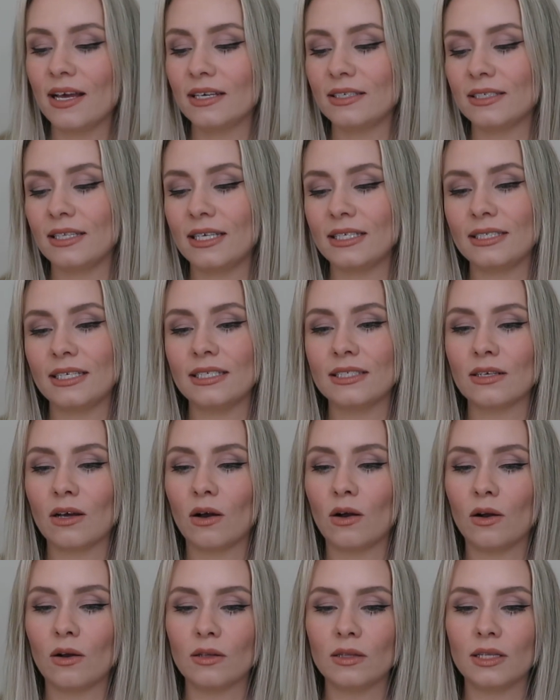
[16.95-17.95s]
So this is
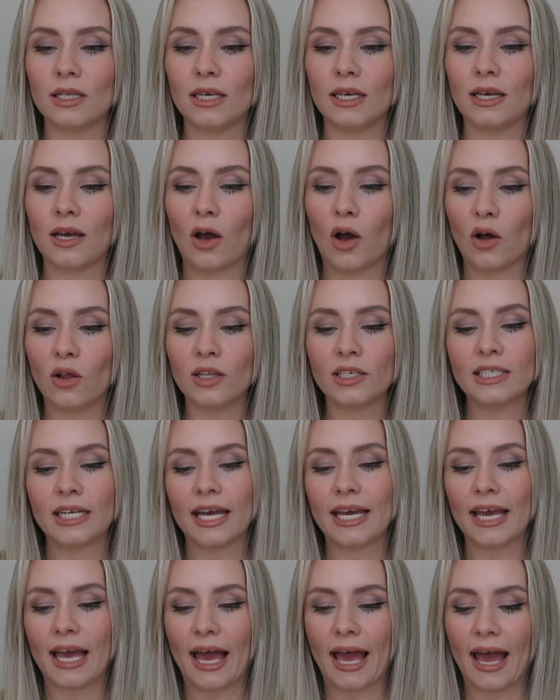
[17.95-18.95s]
called the
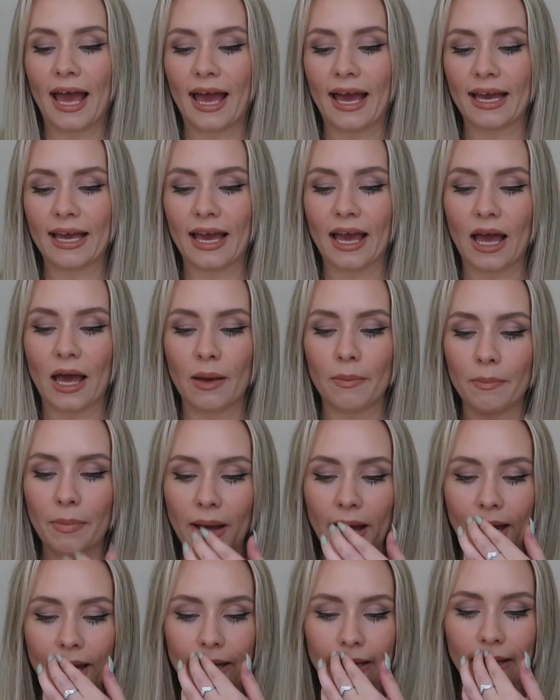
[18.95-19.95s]
Holiday Hair Care
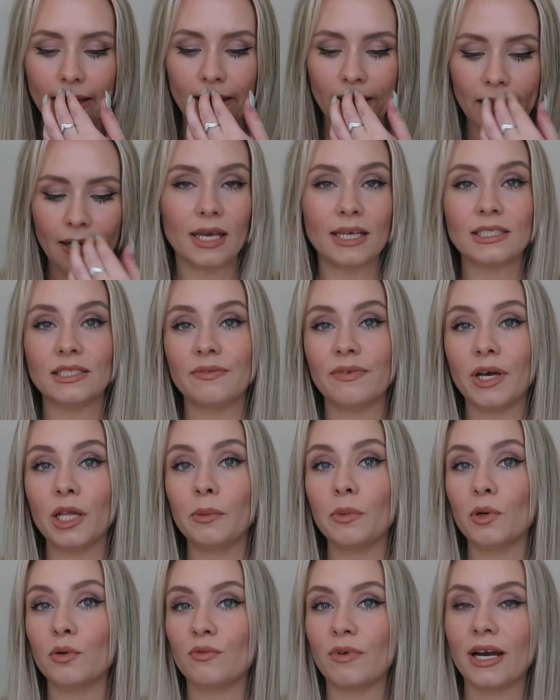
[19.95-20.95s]
Bag. It's
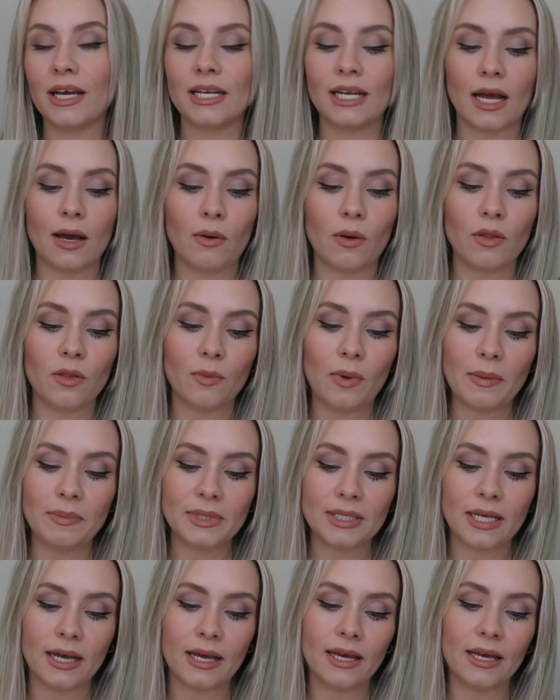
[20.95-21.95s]
available right now on the
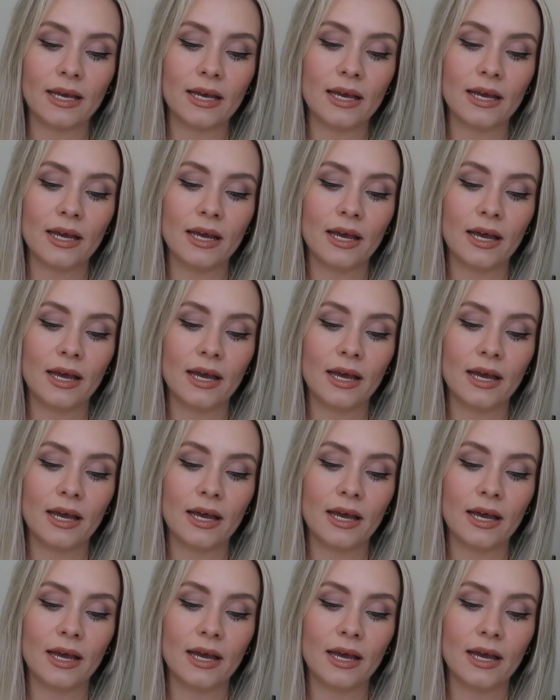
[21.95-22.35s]
website.